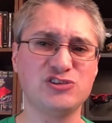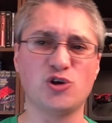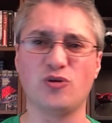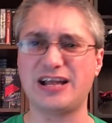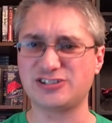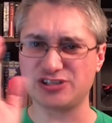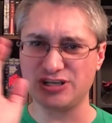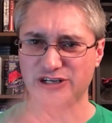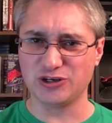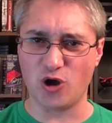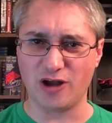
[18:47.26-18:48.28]
So that's
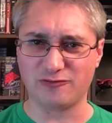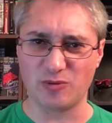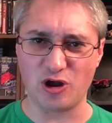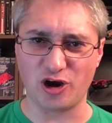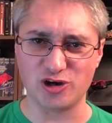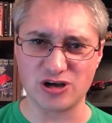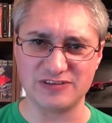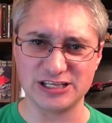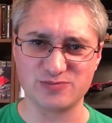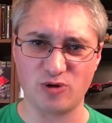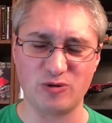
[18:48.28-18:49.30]
gone from the hard drive
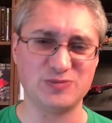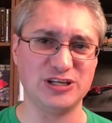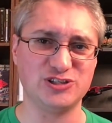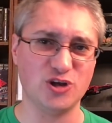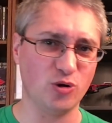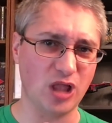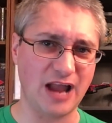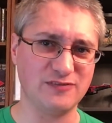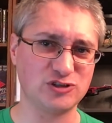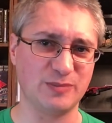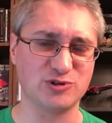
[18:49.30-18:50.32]
at this point, which means no
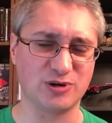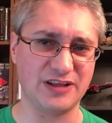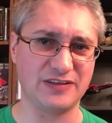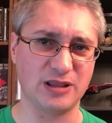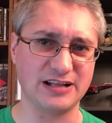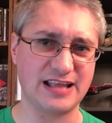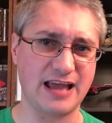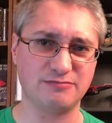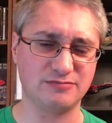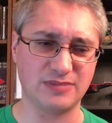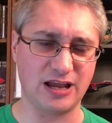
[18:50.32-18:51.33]
live streams or anything like
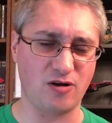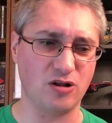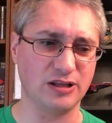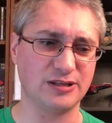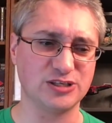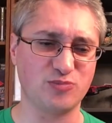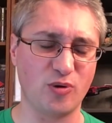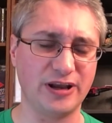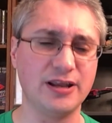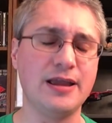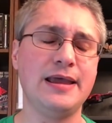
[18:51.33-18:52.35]
that at all at this
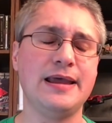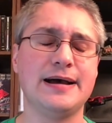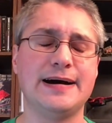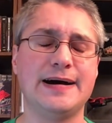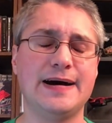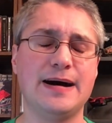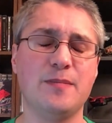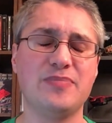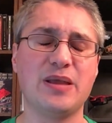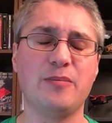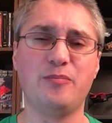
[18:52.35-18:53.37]
point.
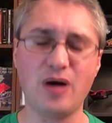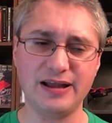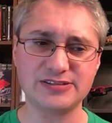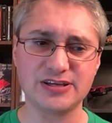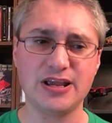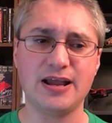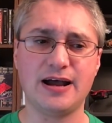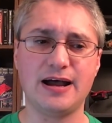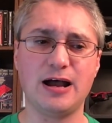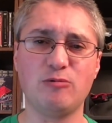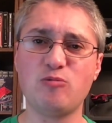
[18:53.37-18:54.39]

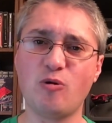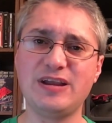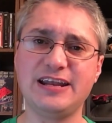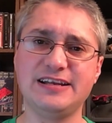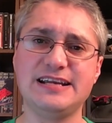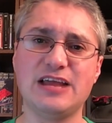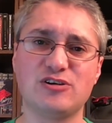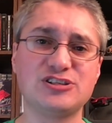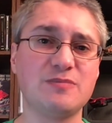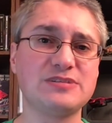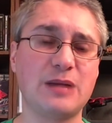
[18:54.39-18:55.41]
We will be getting together
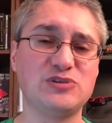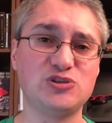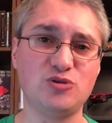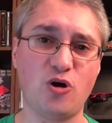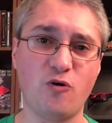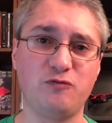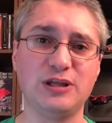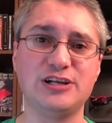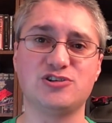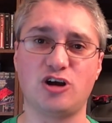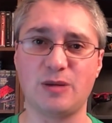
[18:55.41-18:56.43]
sometime soon, hopefully,
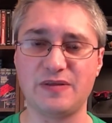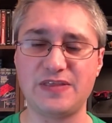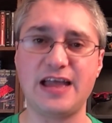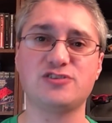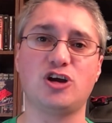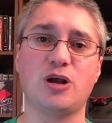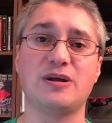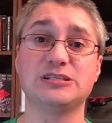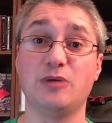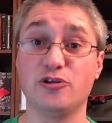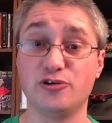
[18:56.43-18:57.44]
to talk about that, talk about
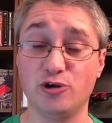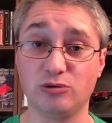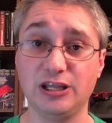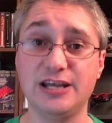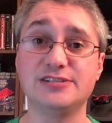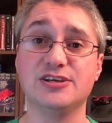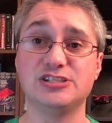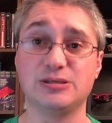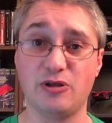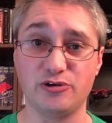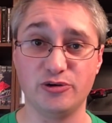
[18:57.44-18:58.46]
some other new releases,
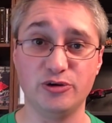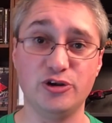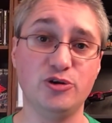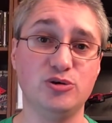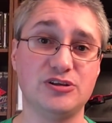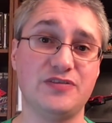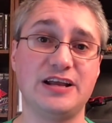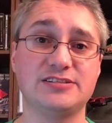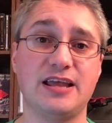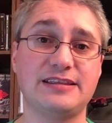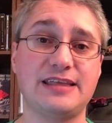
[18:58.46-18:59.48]
some other new news and
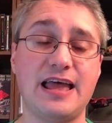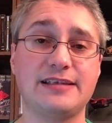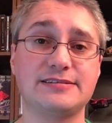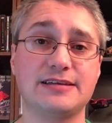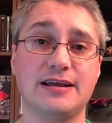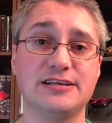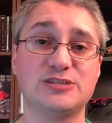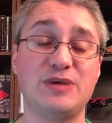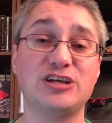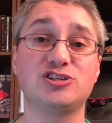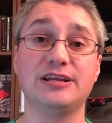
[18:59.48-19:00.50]
things like that,
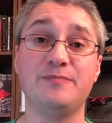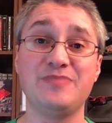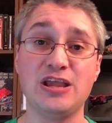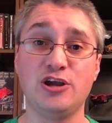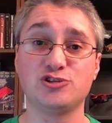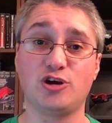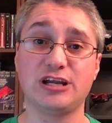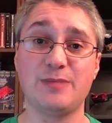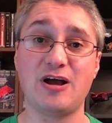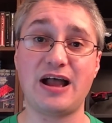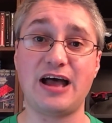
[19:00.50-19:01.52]
especially
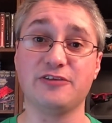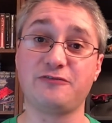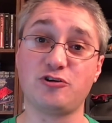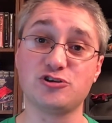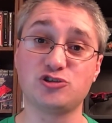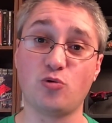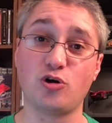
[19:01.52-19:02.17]
talking about how the First